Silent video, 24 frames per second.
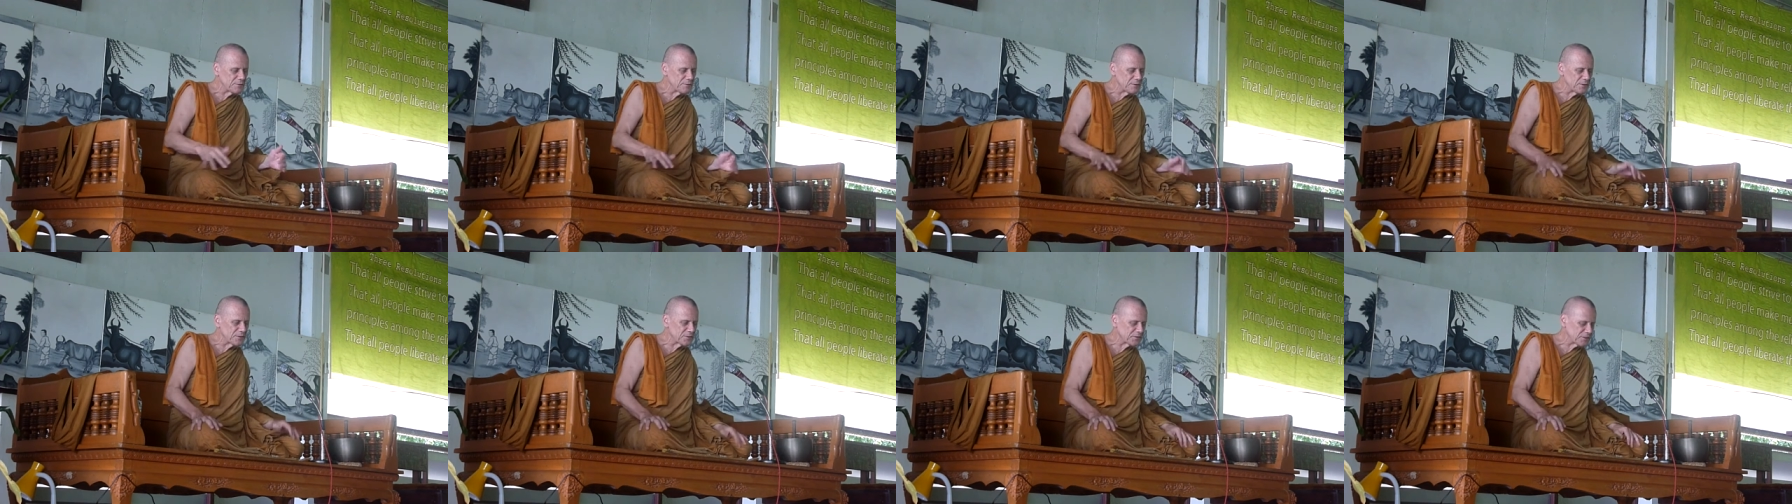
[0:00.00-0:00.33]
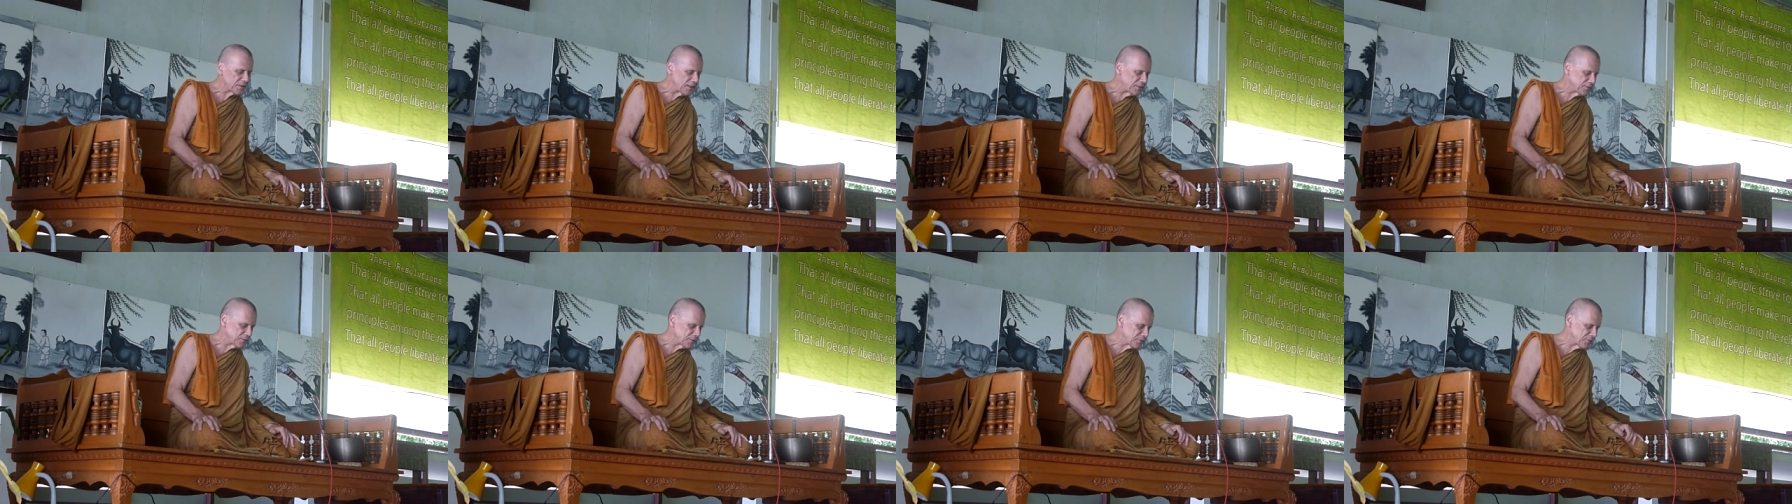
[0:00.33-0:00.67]
this
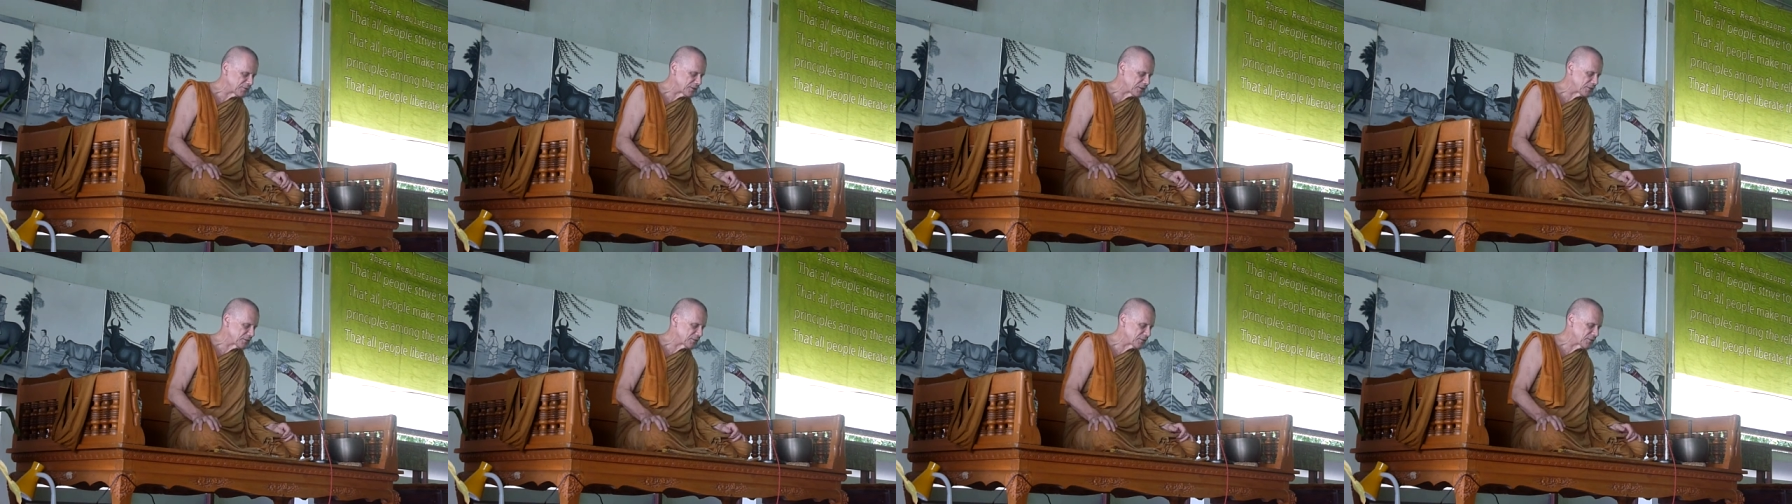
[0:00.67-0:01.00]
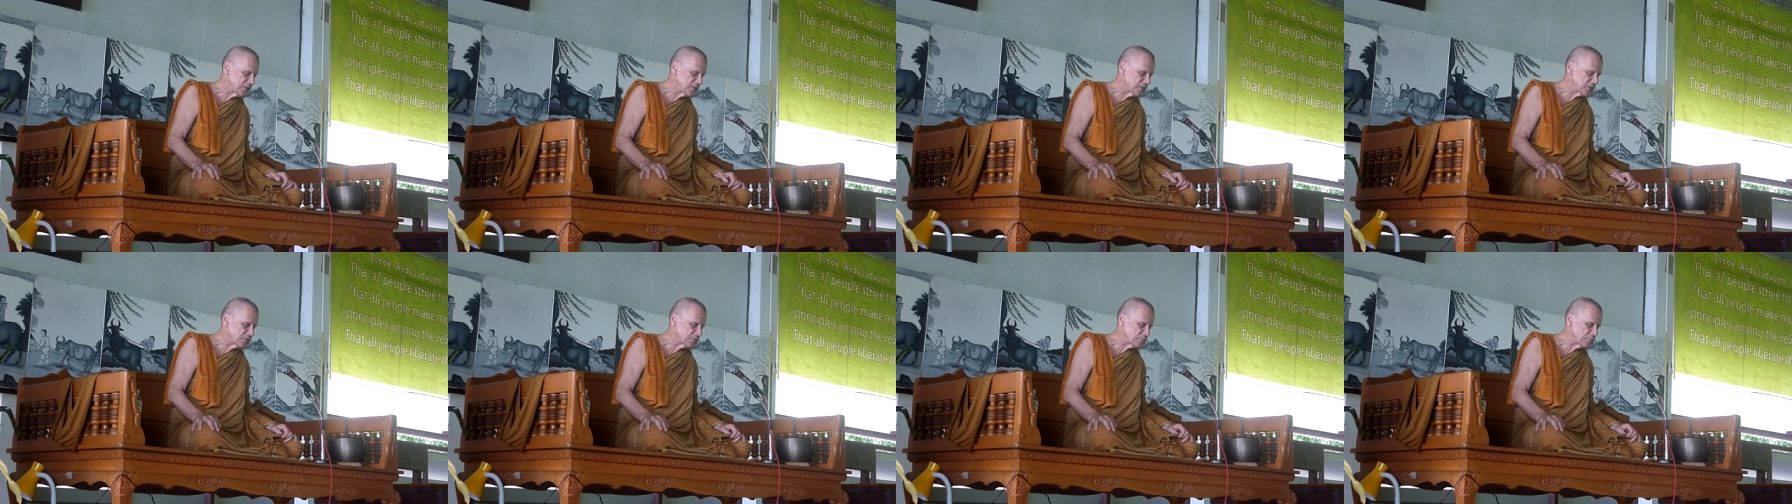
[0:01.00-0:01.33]
kind of thing
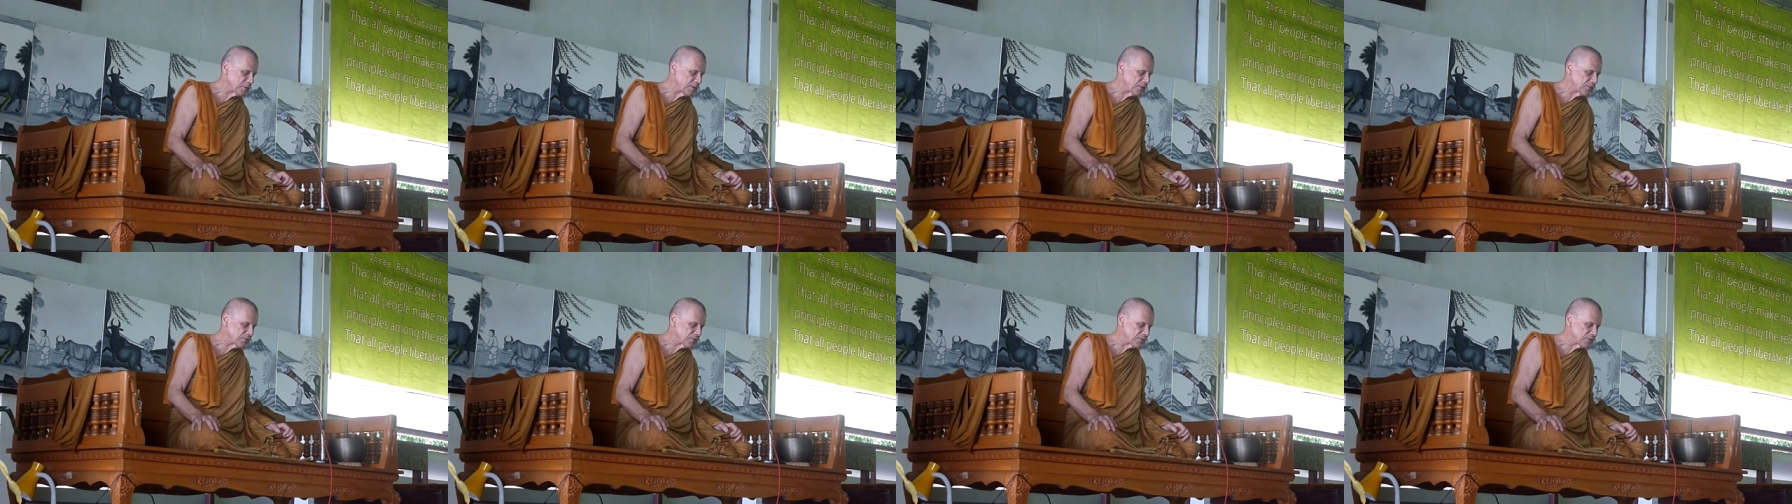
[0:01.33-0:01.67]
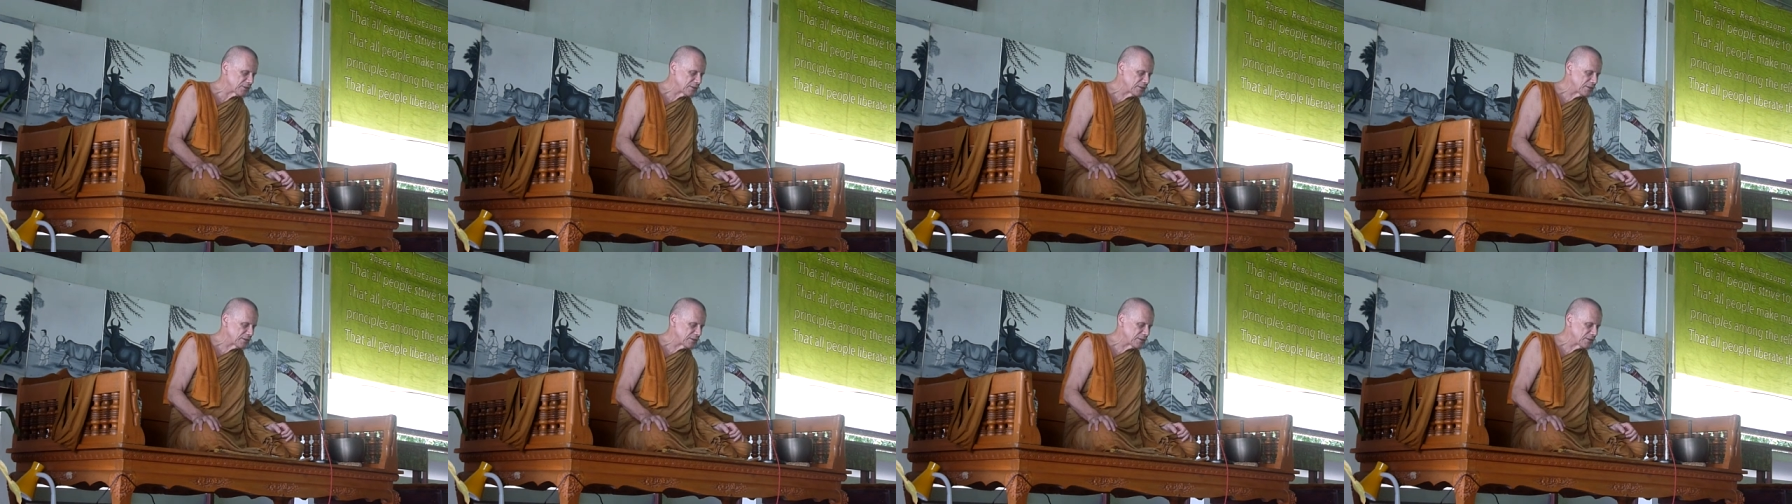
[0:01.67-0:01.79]
takes place.